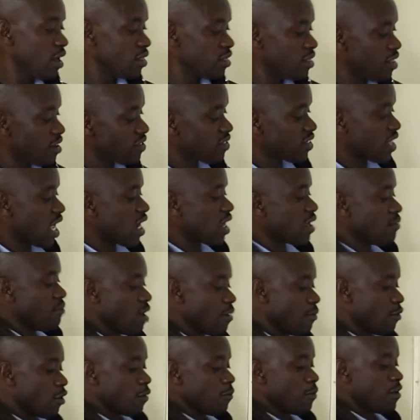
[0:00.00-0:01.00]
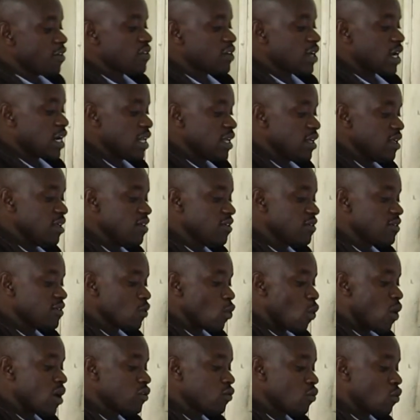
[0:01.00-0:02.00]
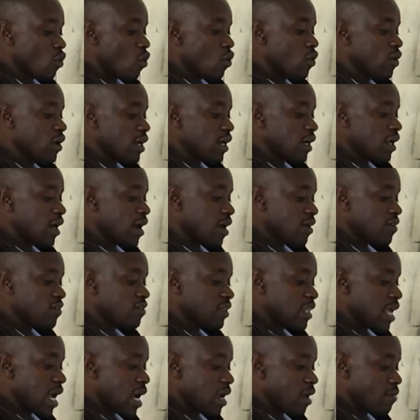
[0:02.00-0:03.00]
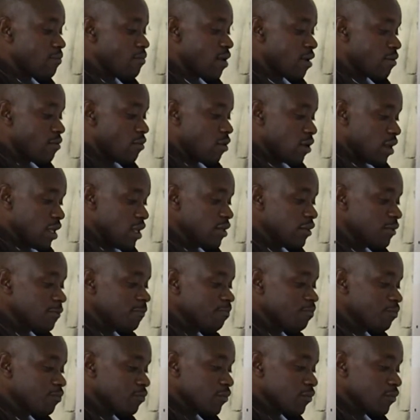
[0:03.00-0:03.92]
the stack memory basically is what we call stack memory.